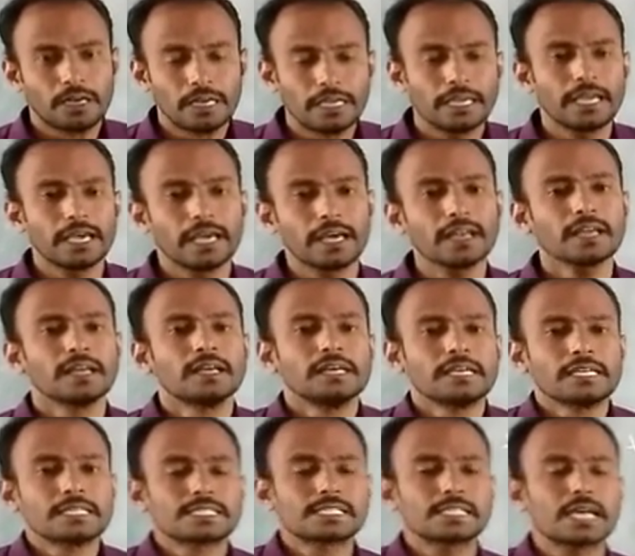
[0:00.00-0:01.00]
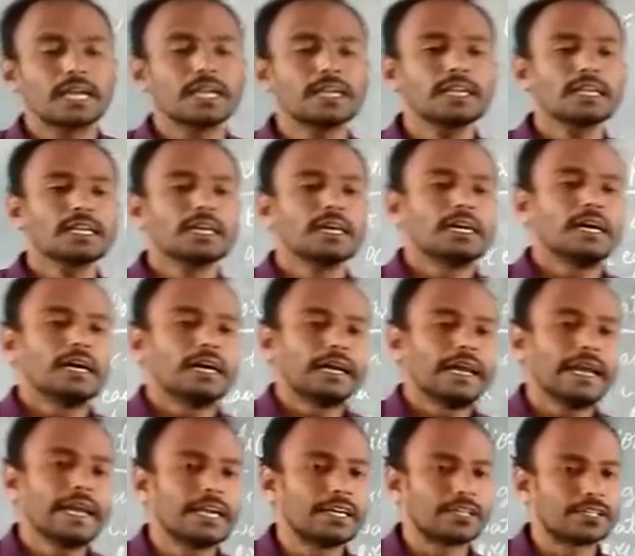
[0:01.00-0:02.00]
Here, sun
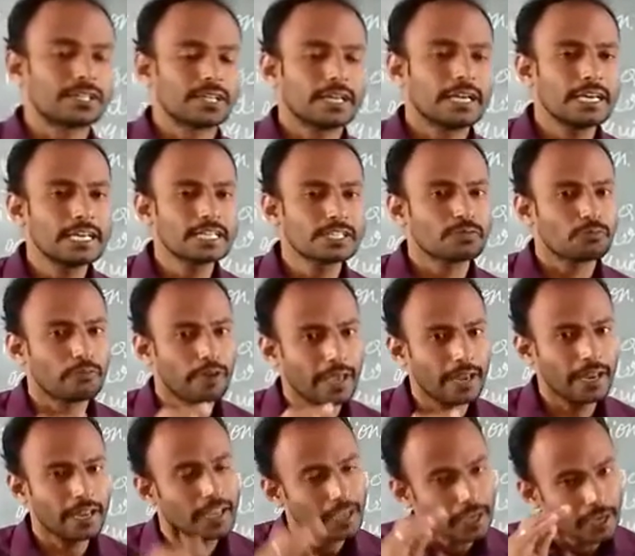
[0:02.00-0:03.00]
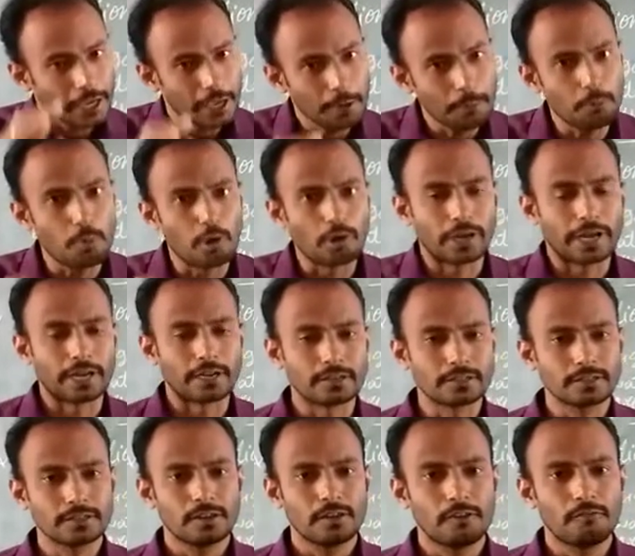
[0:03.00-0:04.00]
heat is very important
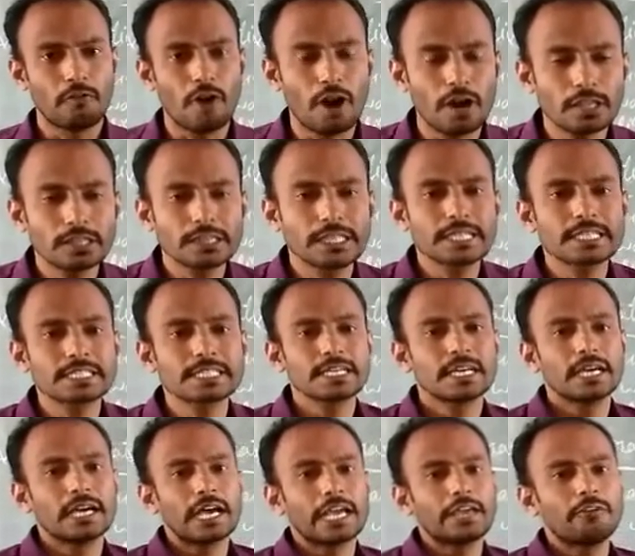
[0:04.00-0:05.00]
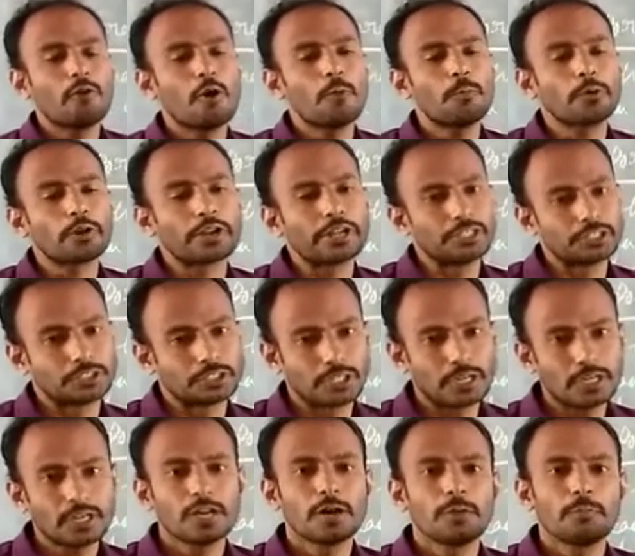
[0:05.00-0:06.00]
for this
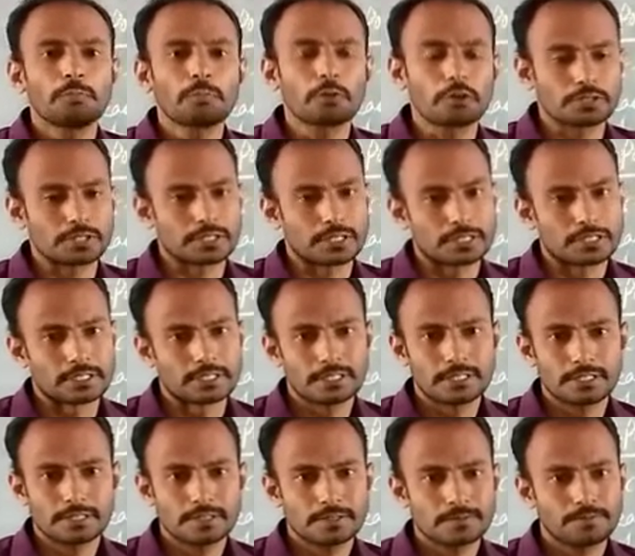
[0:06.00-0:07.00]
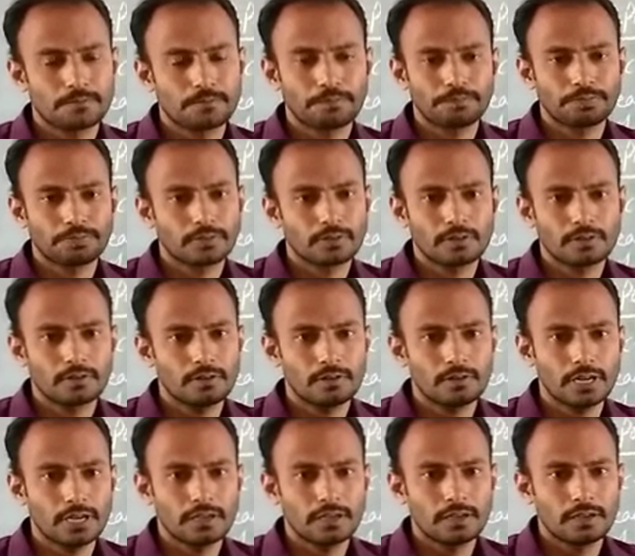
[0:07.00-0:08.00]
evaporation process.
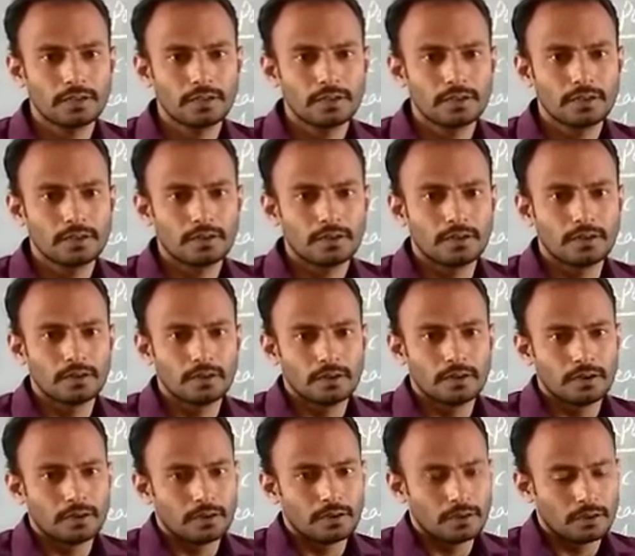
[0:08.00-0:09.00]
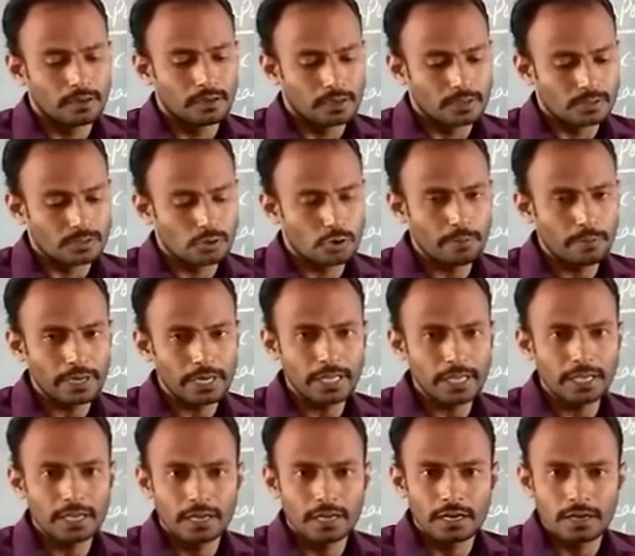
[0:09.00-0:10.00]
Okay. So
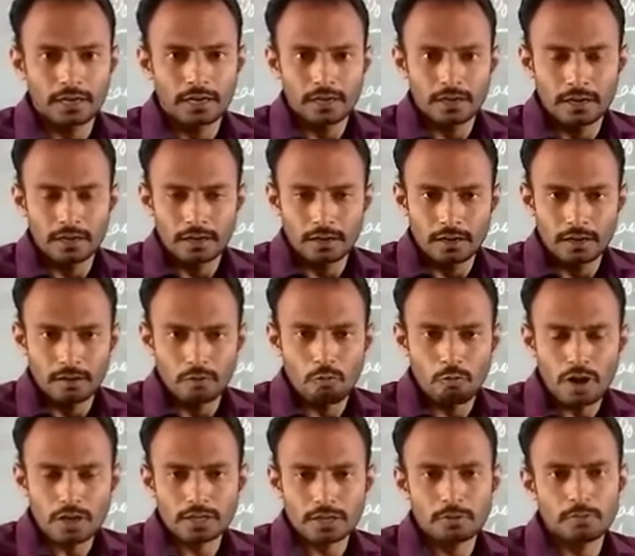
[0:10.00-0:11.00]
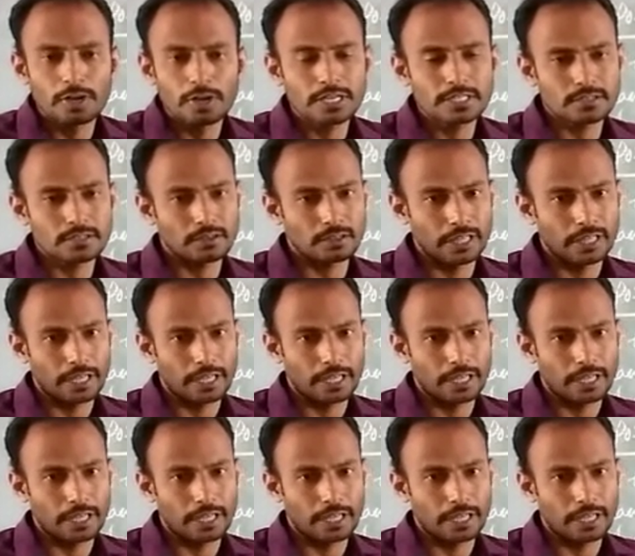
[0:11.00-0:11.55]
many water bodies are